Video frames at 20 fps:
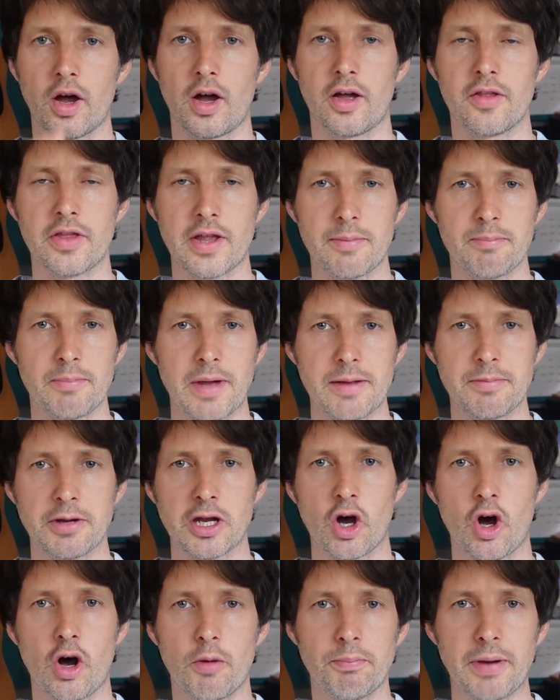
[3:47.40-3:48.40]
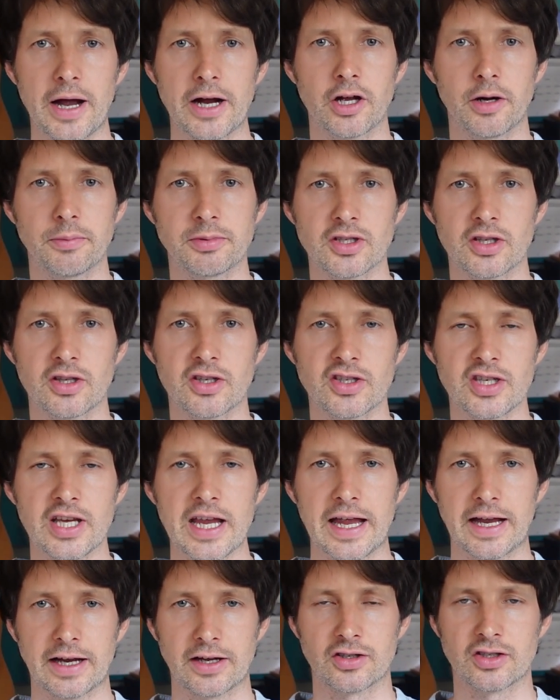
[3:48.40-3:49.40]
And then maybe hop back up to the
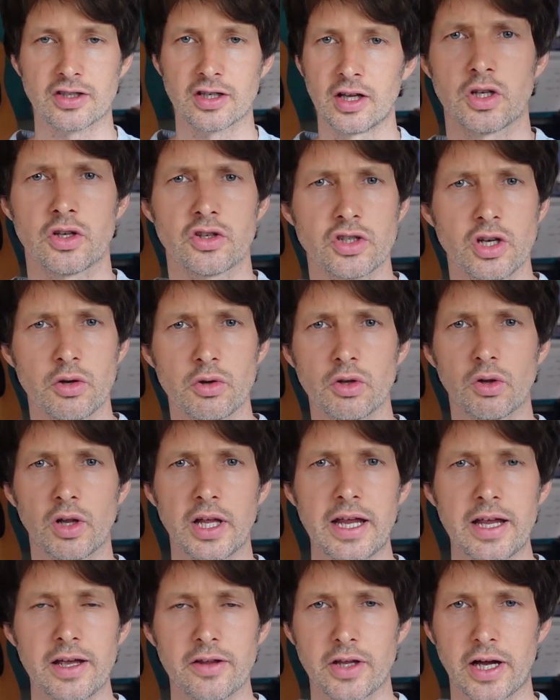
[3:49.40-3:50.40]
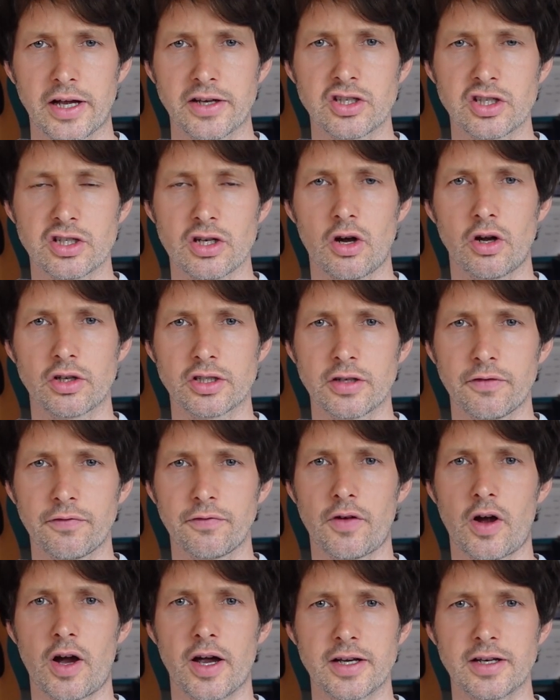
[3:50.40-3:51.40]
6. So you'll hear that I start to
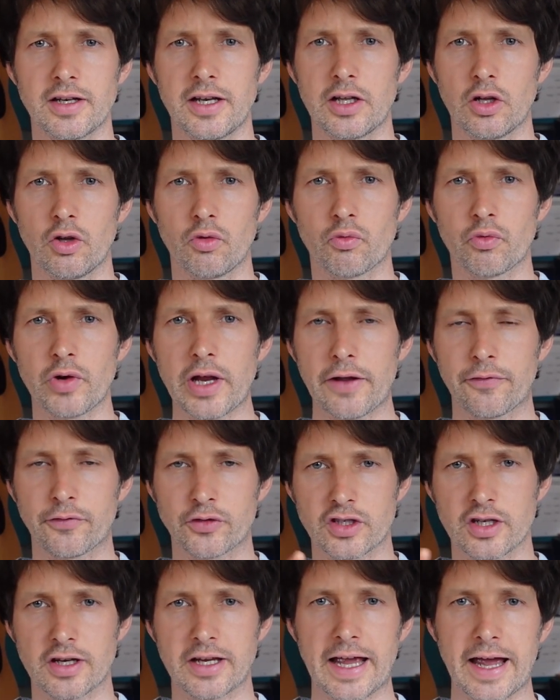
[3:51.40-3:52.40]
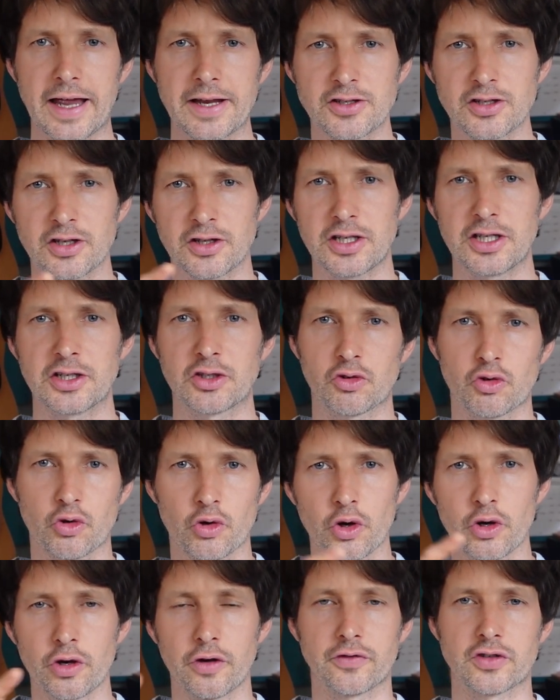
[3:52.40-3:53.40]
find little riffs and get into these
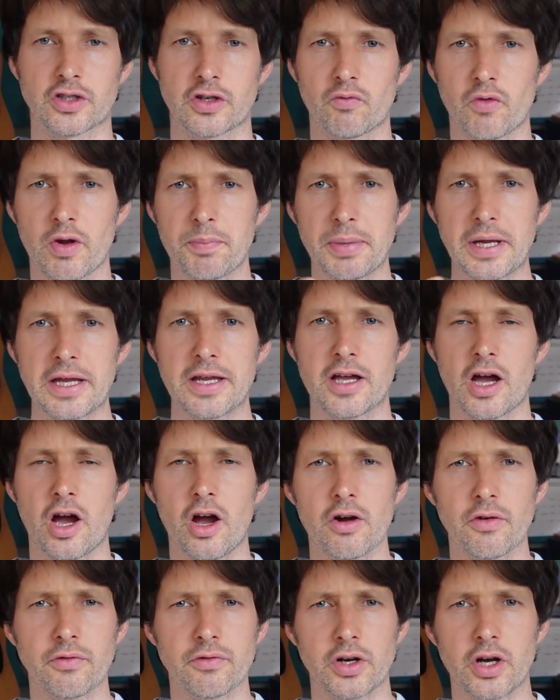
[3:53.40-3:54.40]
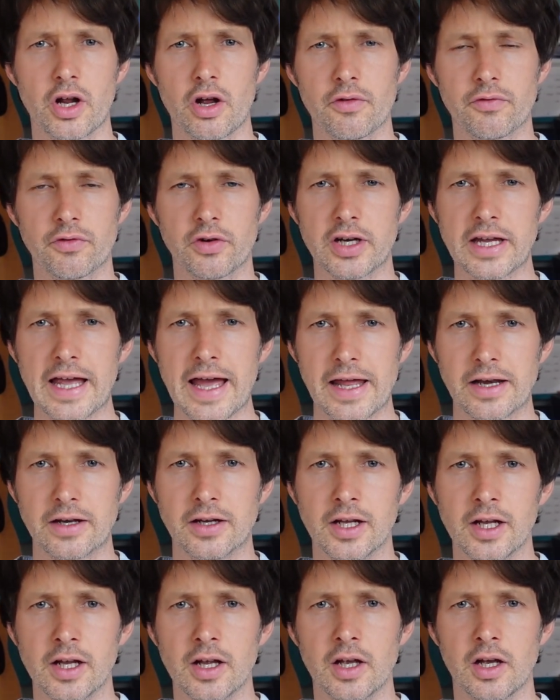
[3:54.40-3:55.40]
grooves and repeat over and over again.
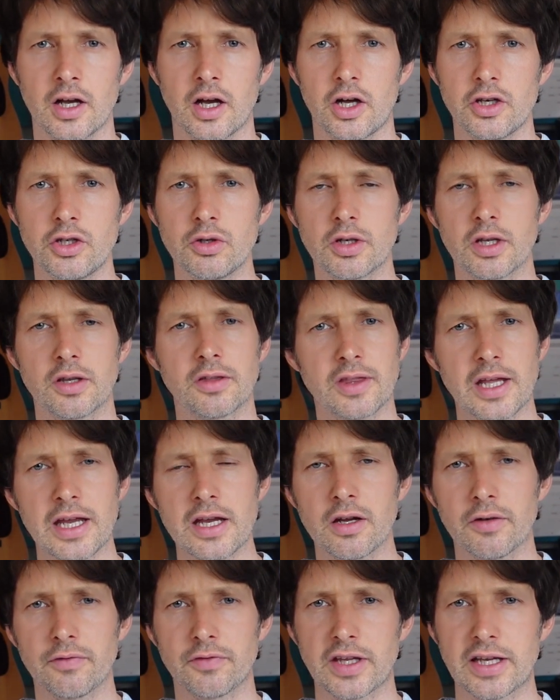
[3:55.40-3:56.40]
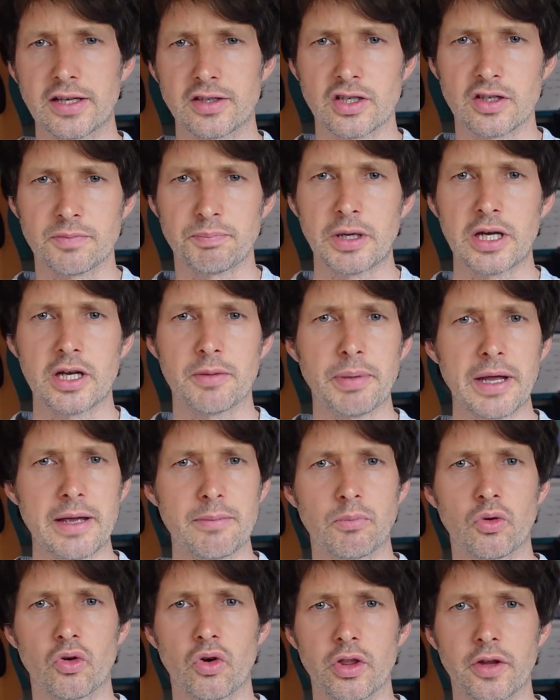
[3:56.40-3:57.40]
And you could think of this as being a bit
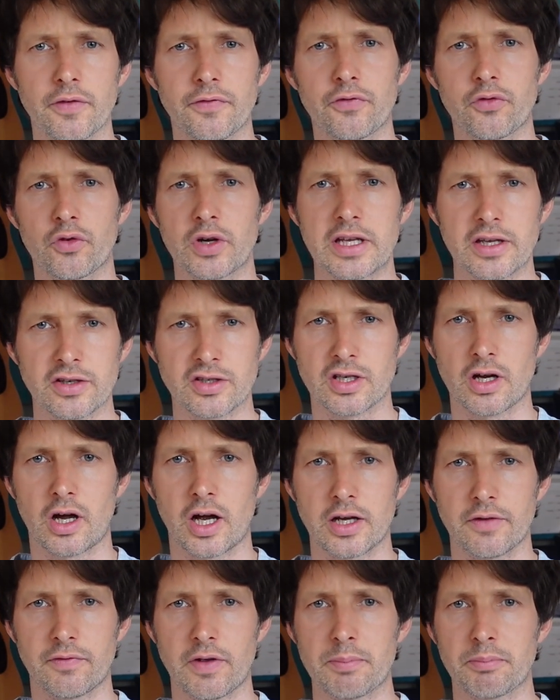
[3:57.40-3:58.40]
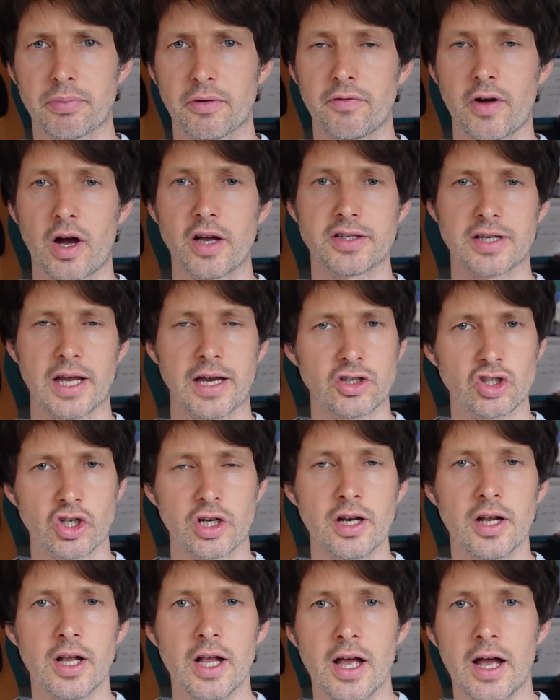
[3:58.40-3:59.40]
more on the freer side of
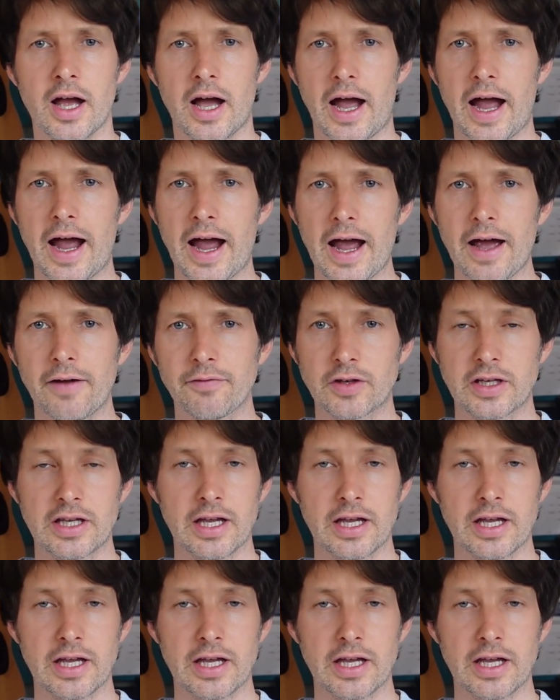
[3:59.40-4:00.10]
improvisation. I have